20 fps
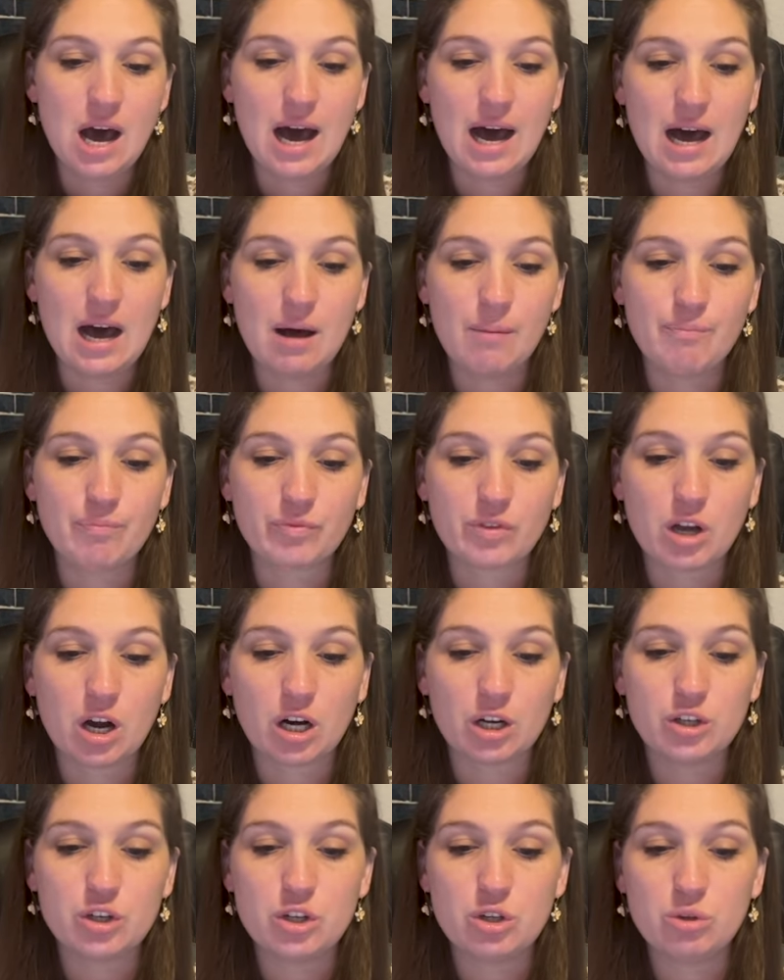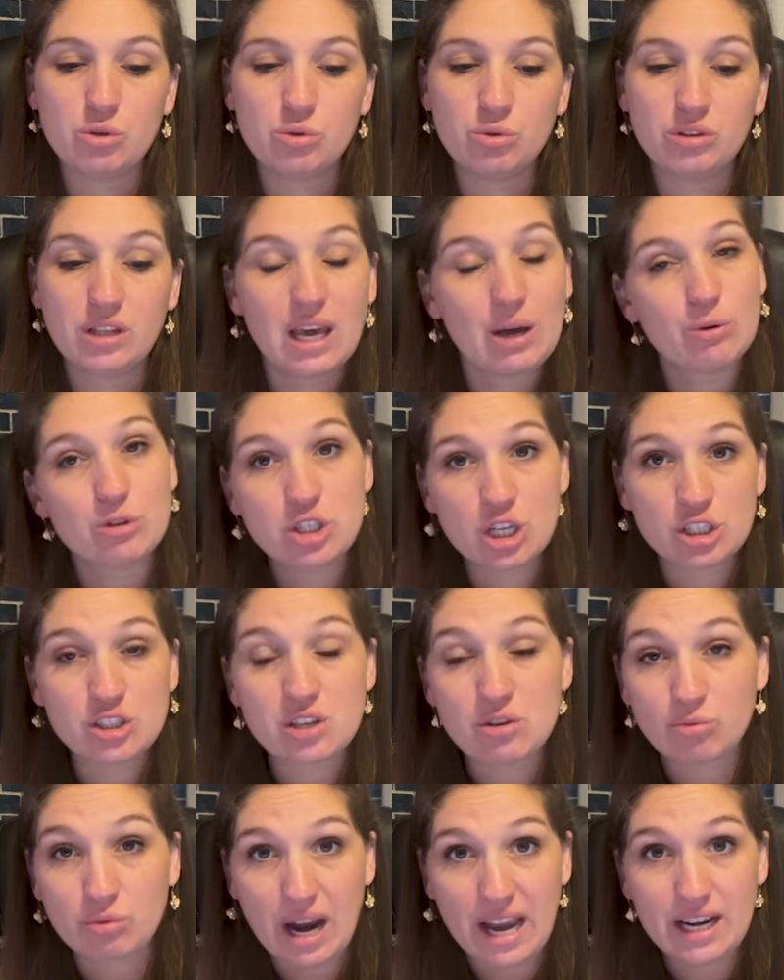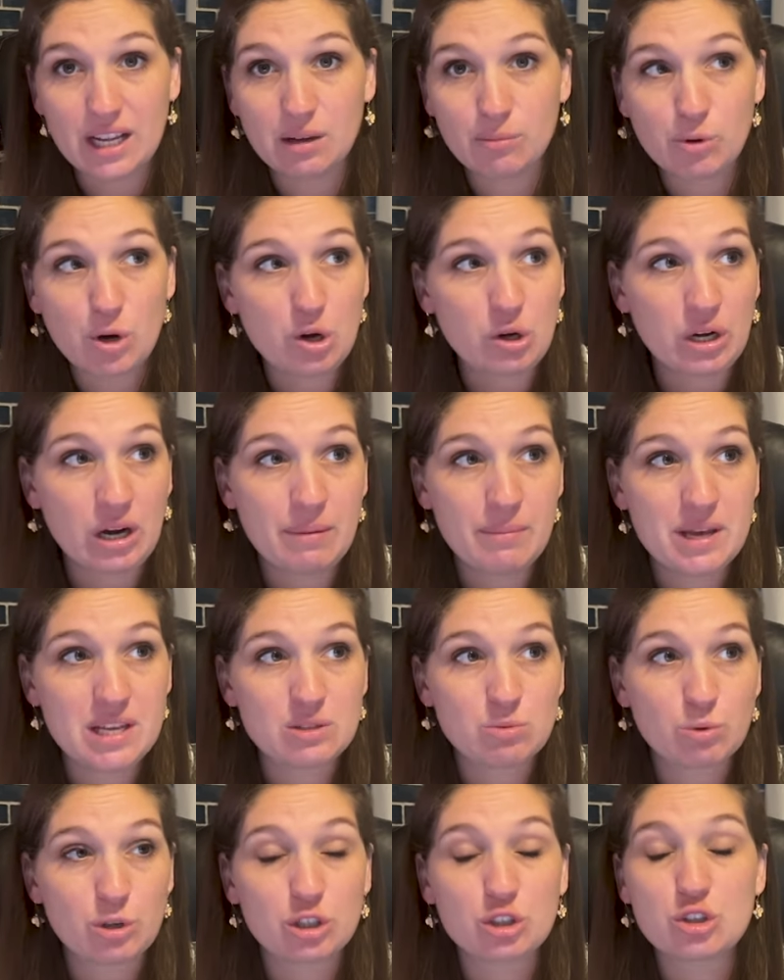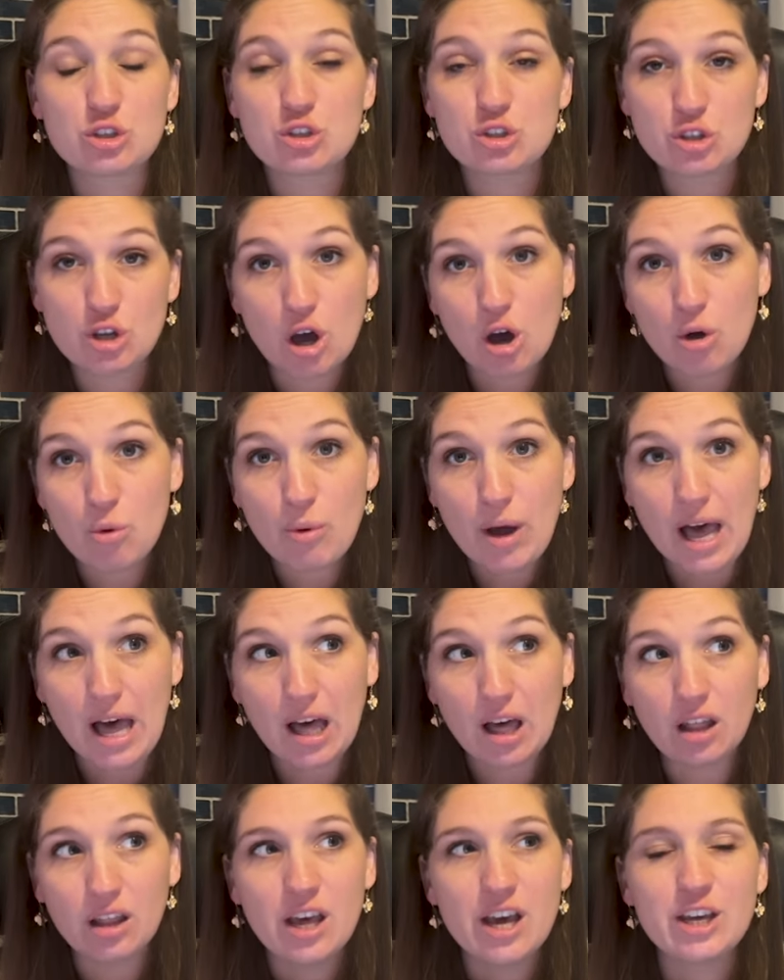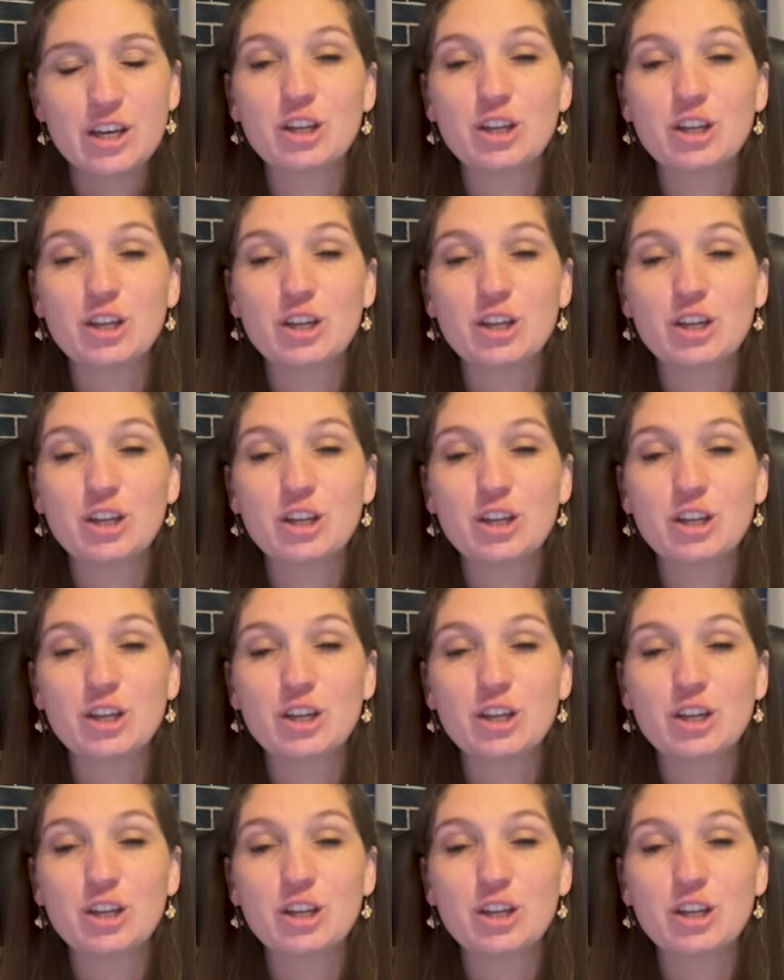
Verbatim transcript: Um, our new language arts and writing program has worked so well.